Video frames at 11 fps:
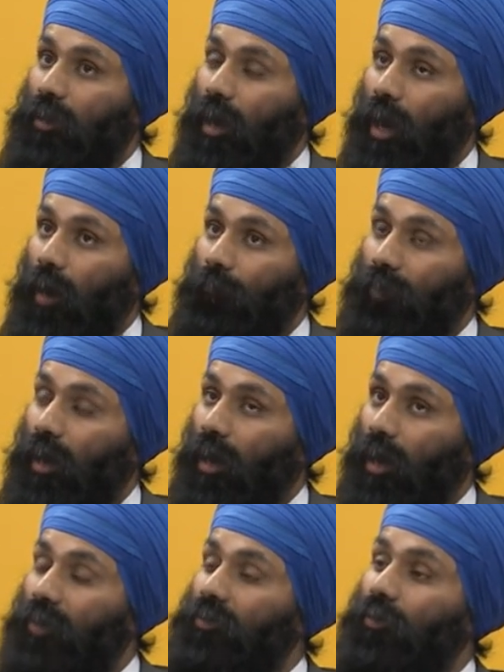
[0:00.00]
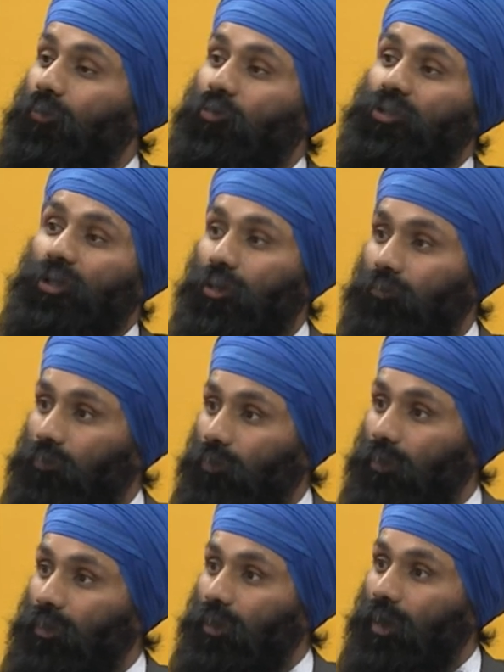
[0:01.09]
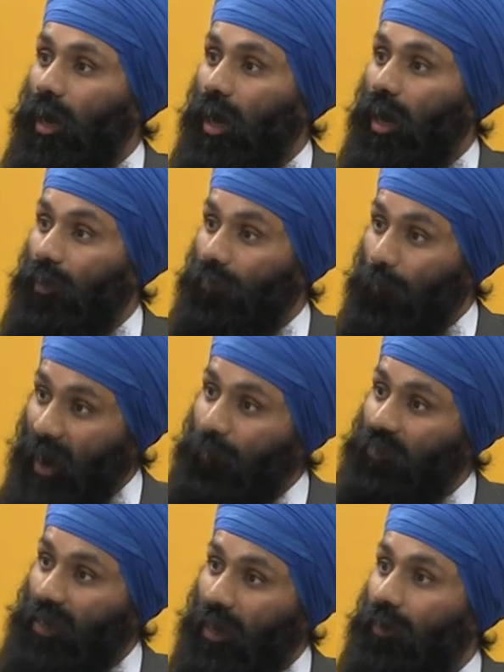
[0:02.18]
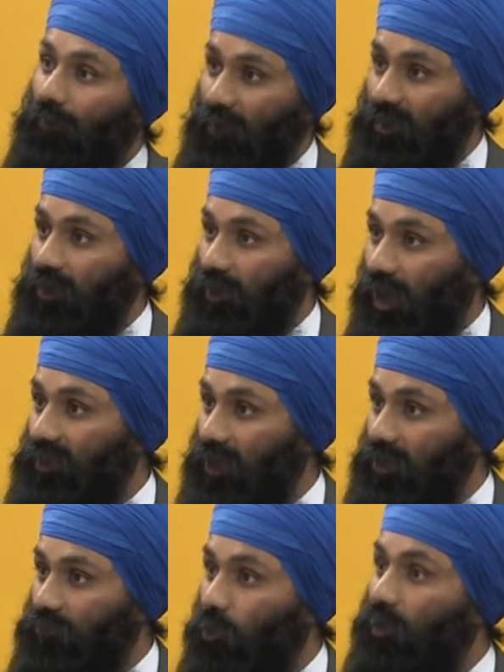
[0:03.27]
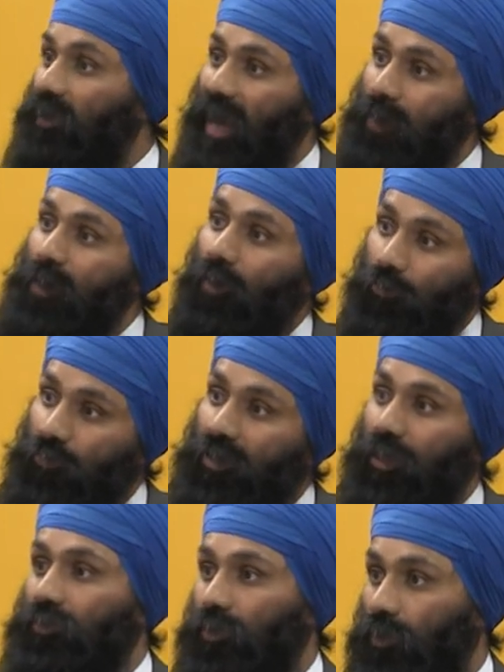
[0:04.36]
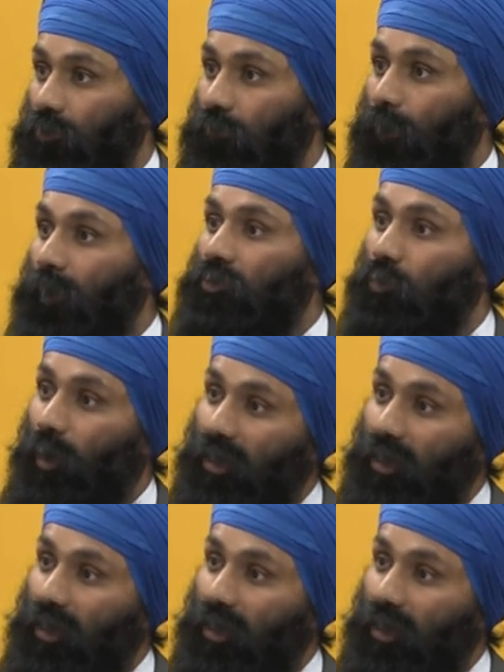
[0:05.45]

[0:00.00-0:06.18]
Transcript: under the 30-year rule, the papers that affected in 1984 came out 3 years ago. So why